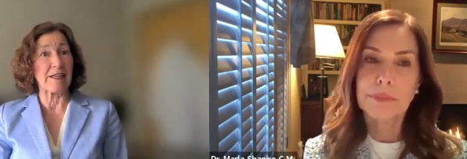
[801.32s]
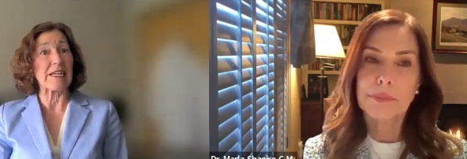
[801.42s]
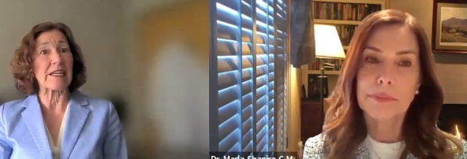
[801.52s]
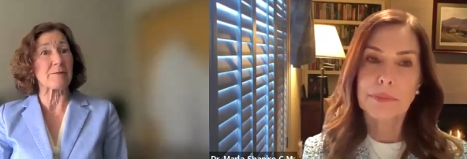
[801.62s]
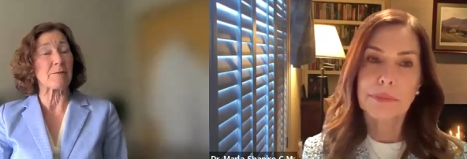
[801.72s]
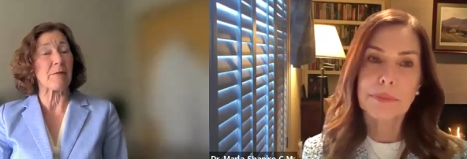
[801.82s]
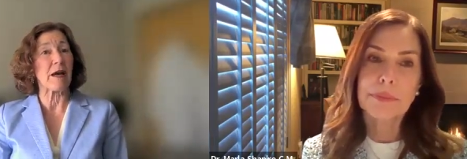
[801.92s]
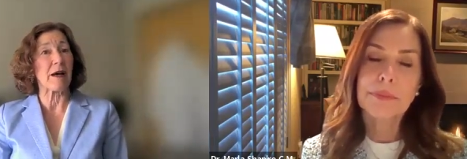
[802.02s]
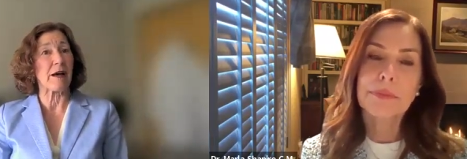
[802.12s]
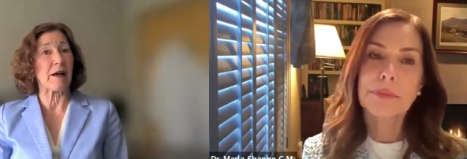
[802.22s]
Speaker 1: need
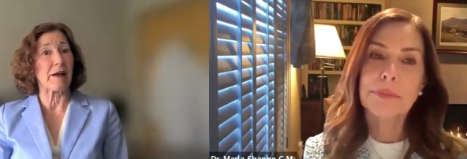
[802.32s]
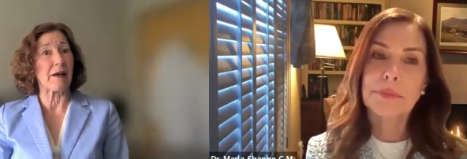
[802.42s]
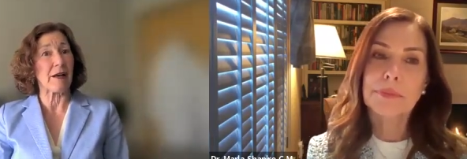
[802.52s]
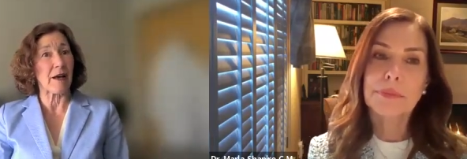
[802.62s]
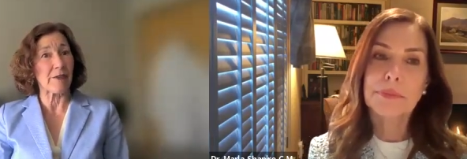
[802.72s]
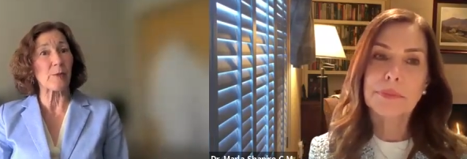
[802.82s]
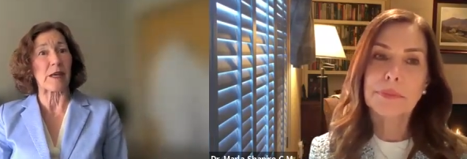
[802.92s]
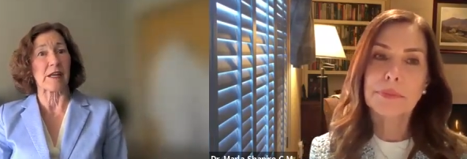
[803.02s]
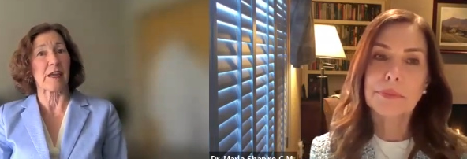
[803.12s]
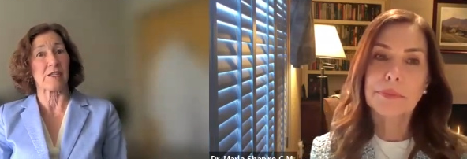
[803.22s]
uh, other
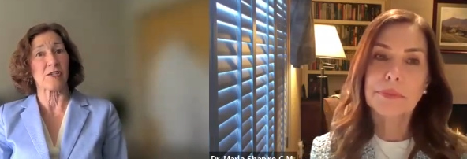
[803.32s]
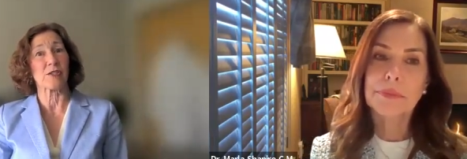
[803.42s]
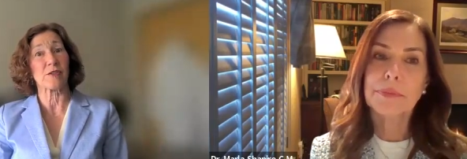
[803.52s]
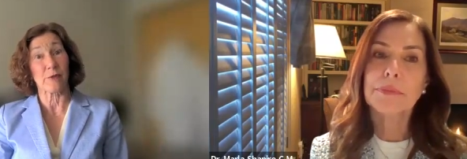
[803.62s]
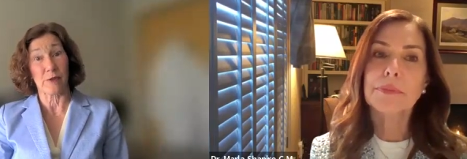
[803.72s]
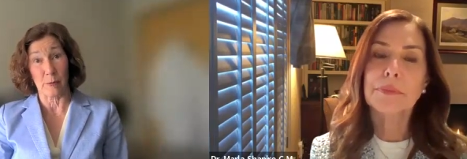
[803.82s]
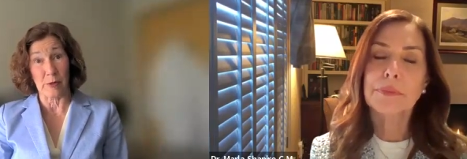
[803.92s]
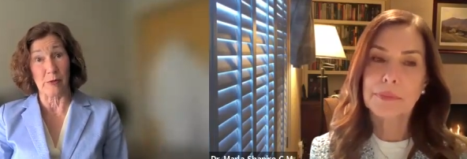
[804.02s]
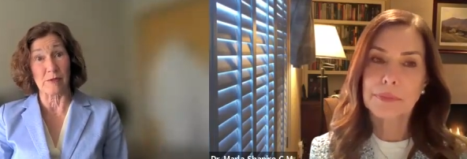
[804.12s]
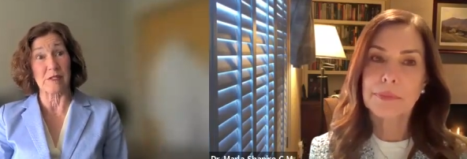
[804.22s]
medications for their
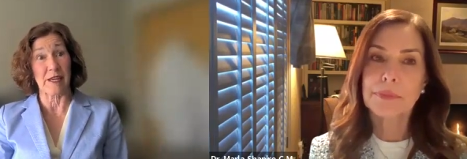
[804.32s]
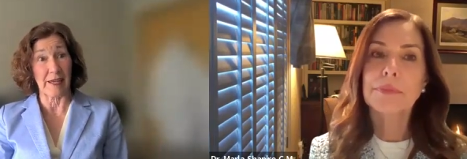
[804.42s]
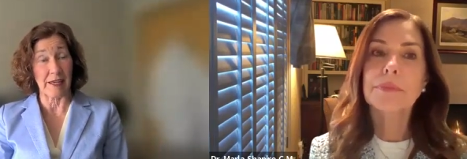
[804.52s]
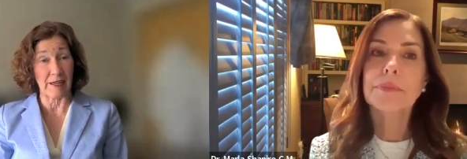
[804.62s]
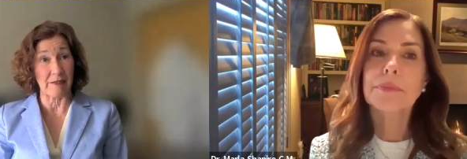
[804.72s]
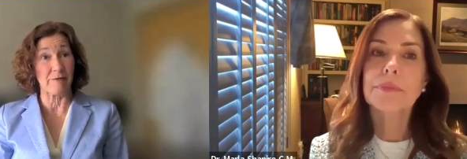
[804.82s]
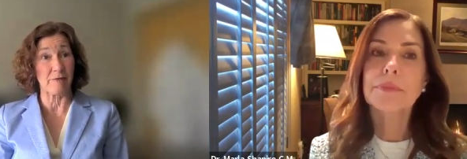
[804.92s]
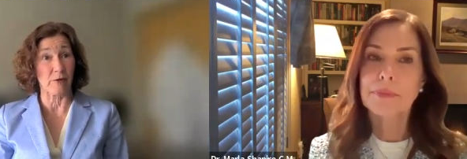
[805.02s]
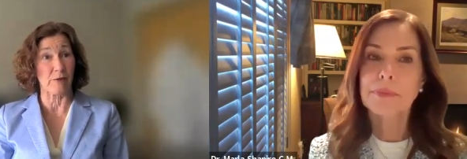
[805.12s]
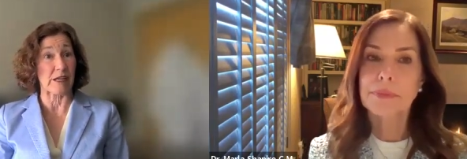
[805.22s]
bones and
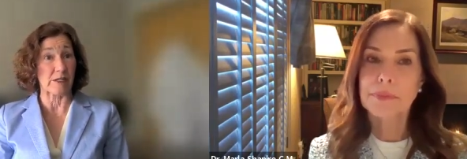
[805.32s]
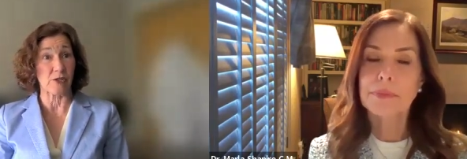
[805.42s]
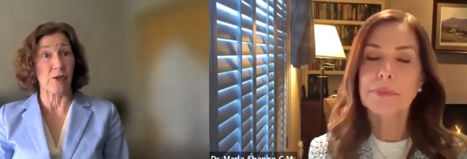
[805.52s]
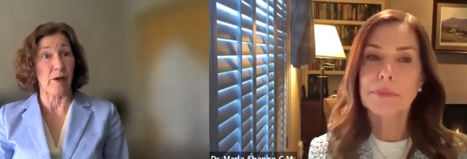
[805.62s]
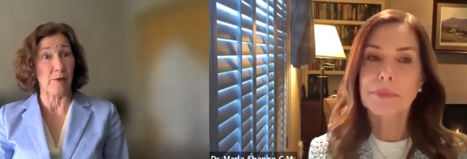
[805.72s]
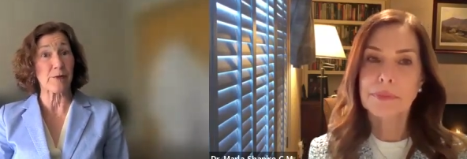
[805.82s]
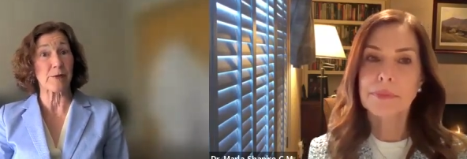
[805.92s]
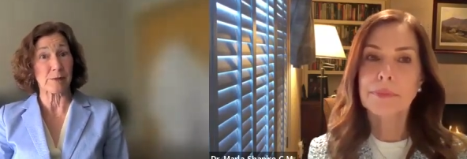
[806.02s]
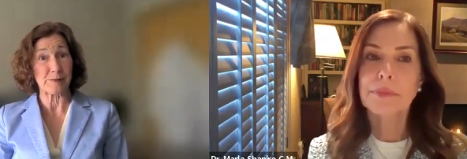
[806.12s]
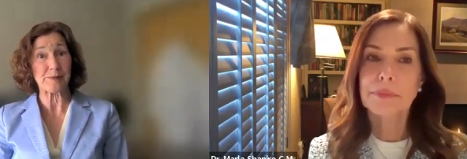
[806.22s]
for vaginal health.
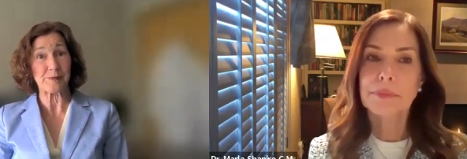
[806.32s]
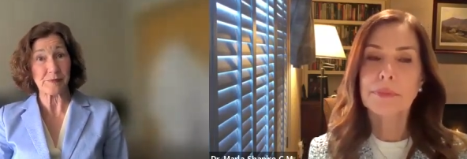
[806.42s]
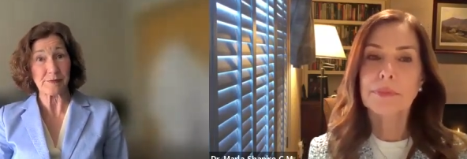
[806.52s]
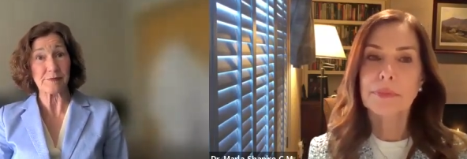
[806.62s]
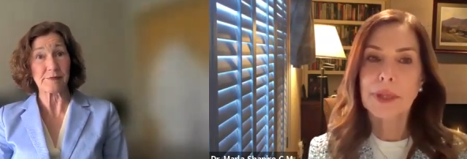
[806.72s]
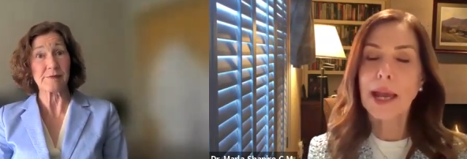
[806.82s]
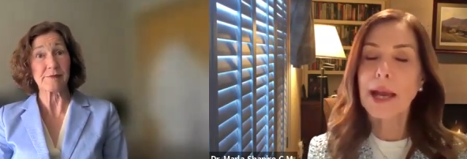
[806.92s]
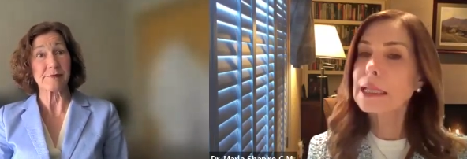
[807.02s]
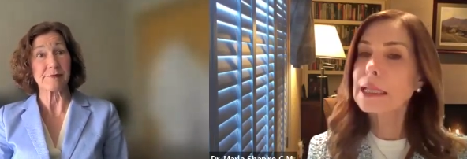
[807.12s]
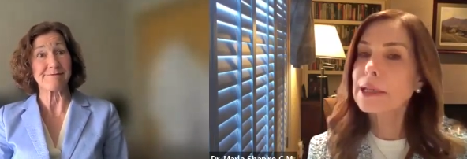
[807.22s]
Speaker 2: Yeah,
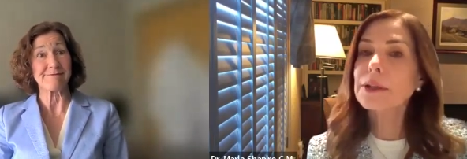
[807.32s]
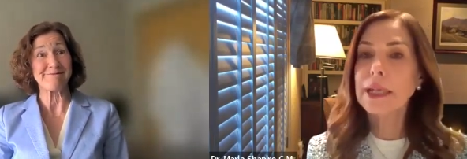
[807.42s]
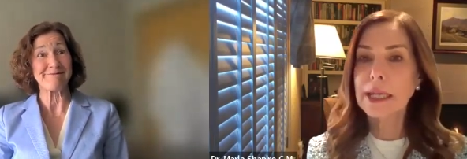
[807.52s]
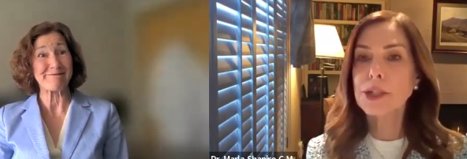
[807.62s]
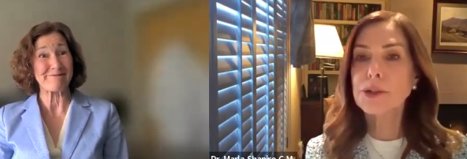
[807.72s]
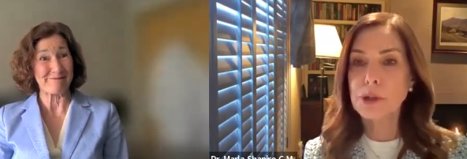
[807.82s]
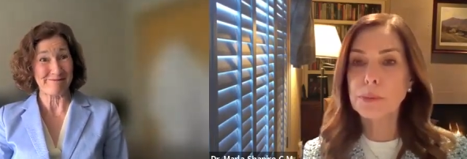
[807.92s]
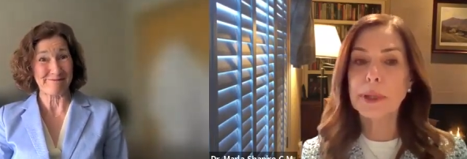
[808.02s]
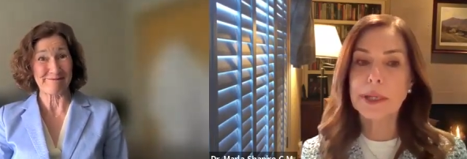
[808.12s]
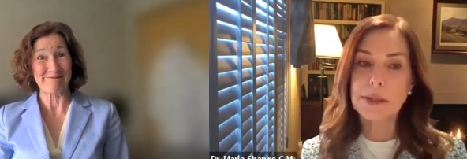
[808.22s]
clearly each
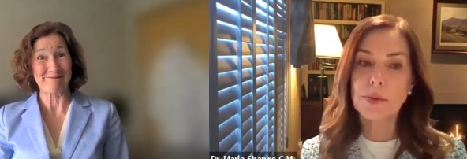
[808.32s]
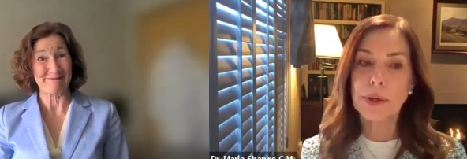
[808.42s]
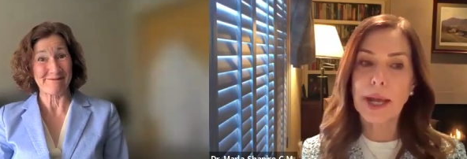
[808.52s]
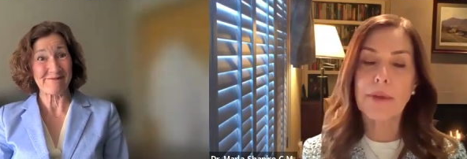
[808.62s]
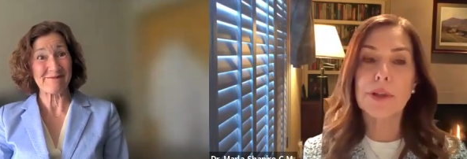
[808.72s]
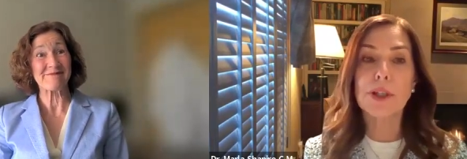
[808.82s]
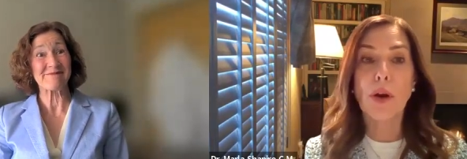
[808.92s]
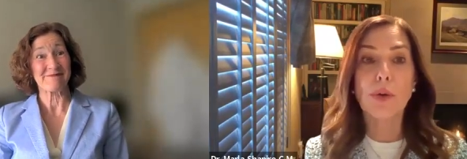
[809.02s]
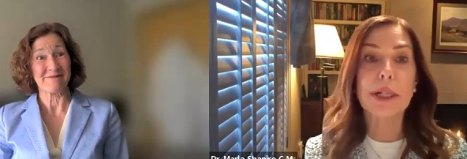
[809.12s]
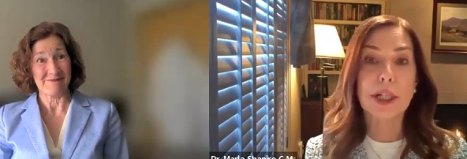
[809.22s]
group is going to have its
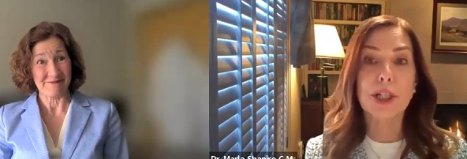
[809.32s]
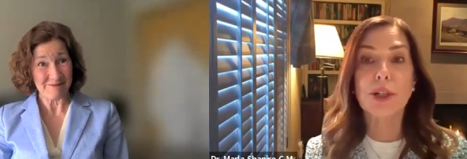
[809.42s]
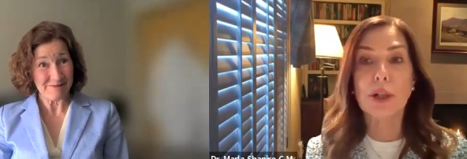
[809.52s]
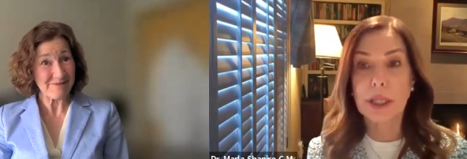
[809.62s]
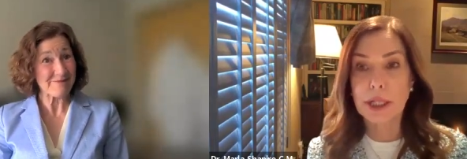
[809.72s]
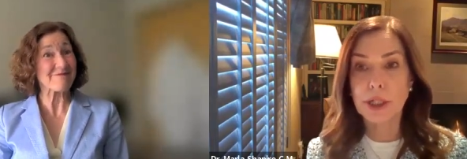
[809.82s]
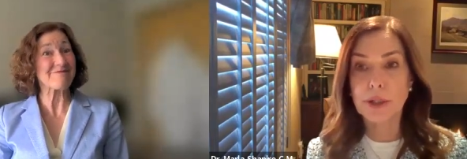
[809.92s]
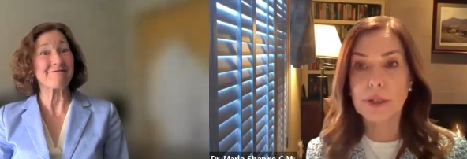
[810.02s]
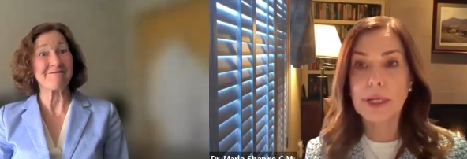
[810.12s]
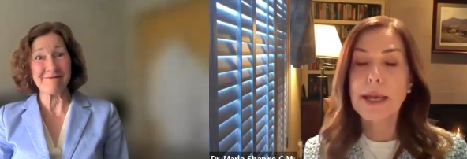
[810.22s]
own additional
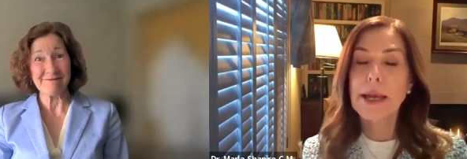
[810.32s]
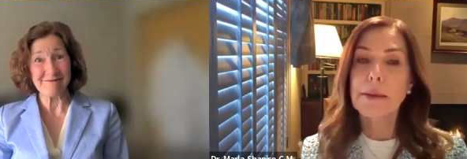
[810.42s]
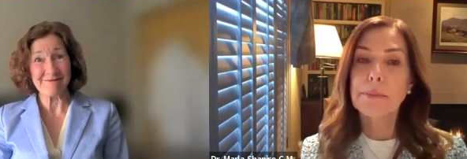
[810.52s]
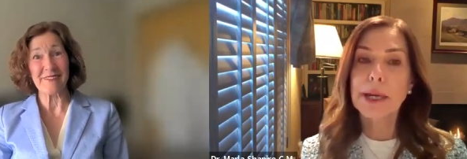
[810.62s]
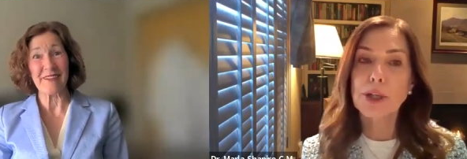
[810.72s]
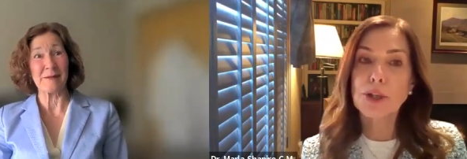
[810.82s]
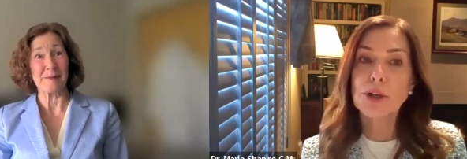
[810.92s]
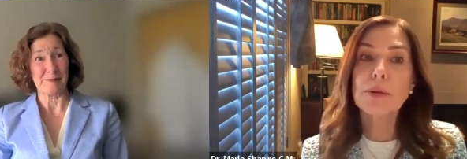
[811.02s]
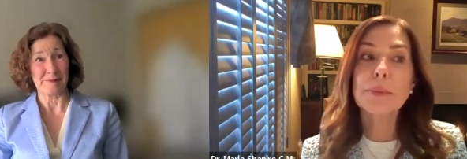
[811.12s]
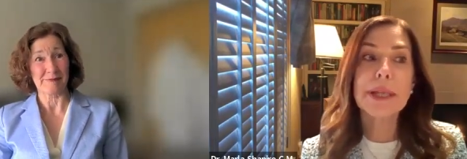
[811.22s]
issues. Mm-hmm. But in
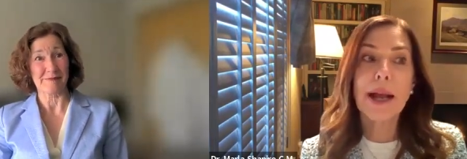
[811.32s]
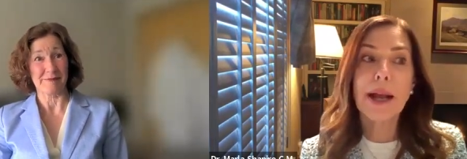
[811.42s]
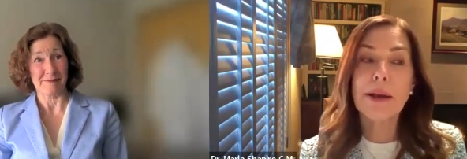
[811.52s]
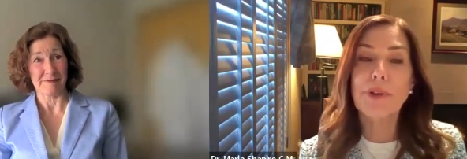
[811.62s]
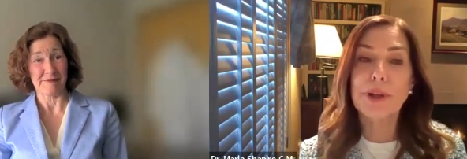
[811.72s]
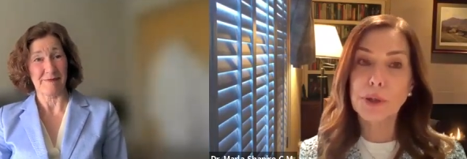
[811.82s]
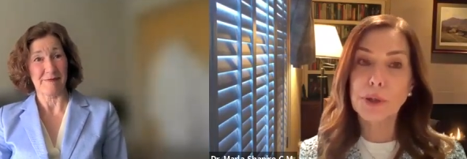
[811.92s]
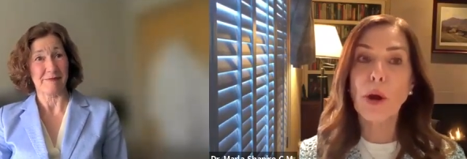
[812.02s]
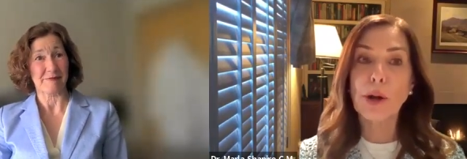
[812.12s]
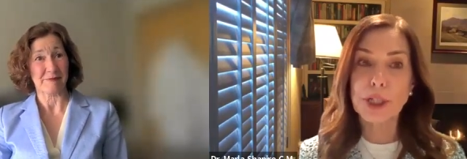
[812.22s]
terms of a new
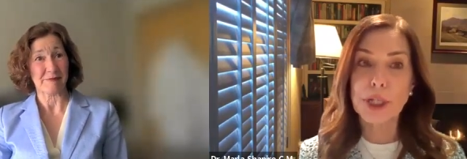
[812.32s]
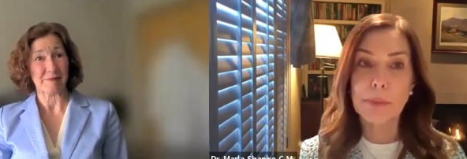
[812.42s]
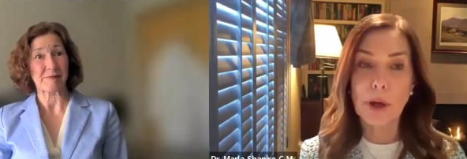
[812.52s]
watershed